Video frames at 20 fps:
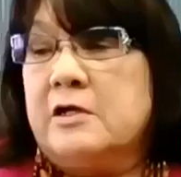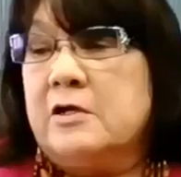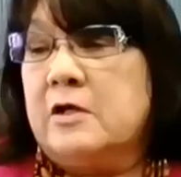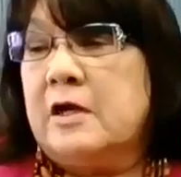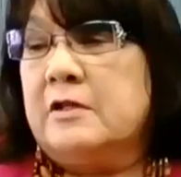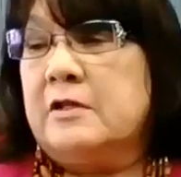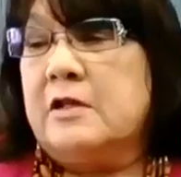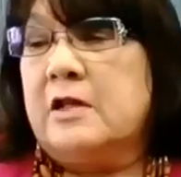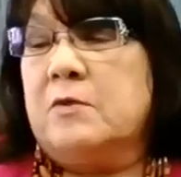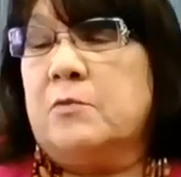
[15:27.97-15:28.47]

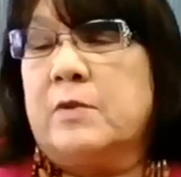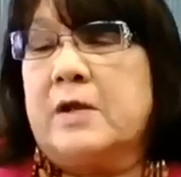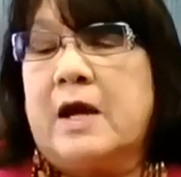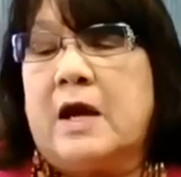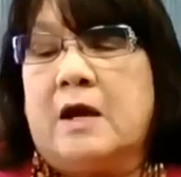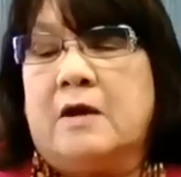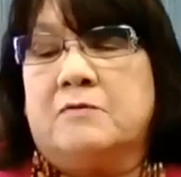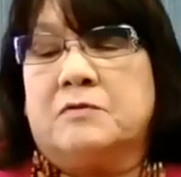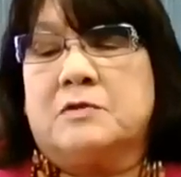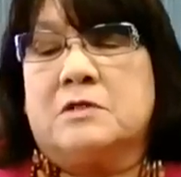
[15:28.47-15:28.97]
And then we
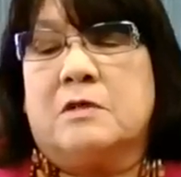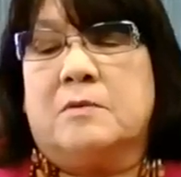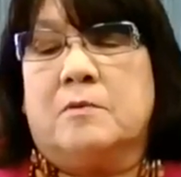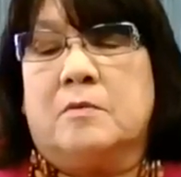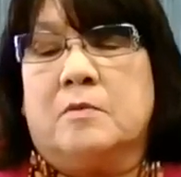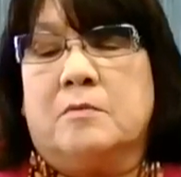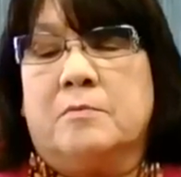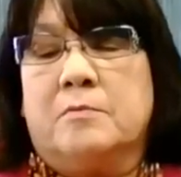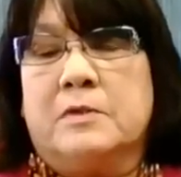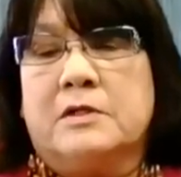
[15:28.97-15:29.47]
have
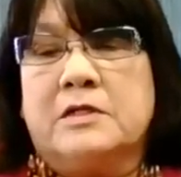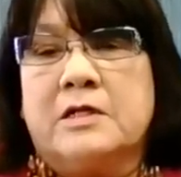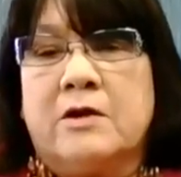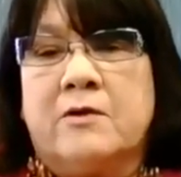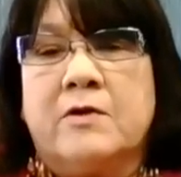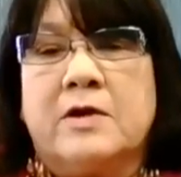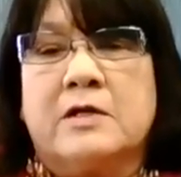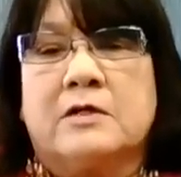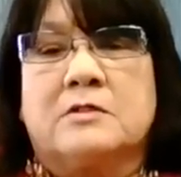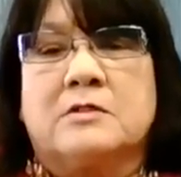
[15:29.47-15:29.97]
some
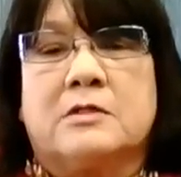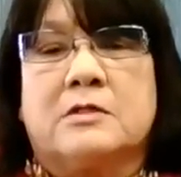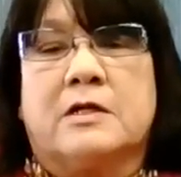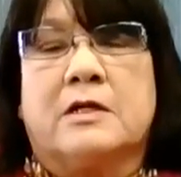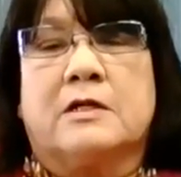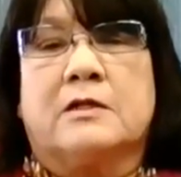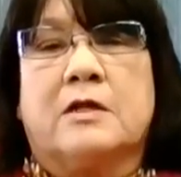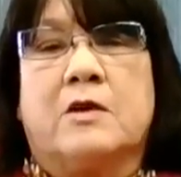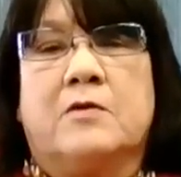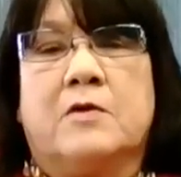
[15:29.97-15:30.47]
materials
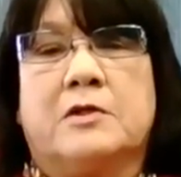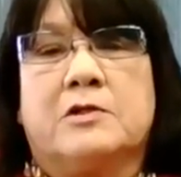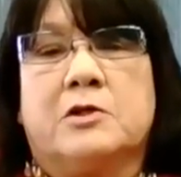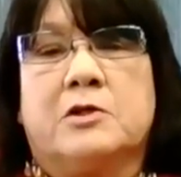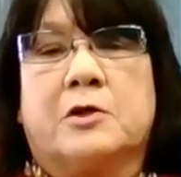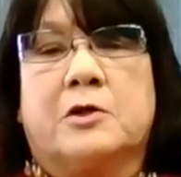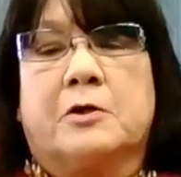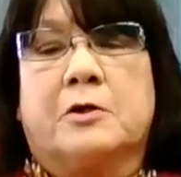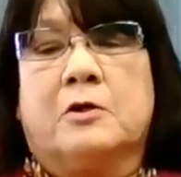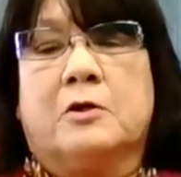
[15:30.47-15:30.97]
sitting there that
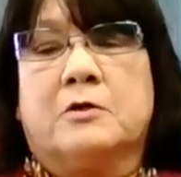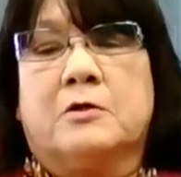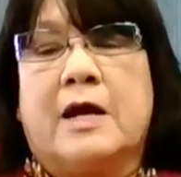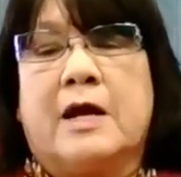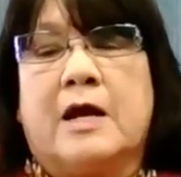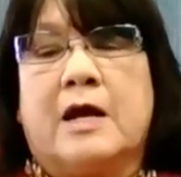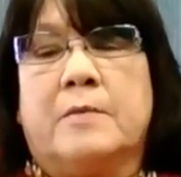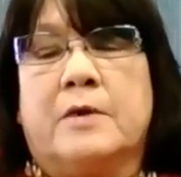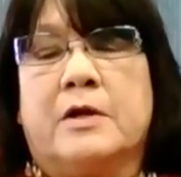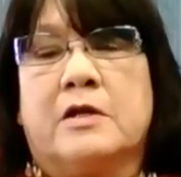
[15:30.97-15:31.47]
you can look at,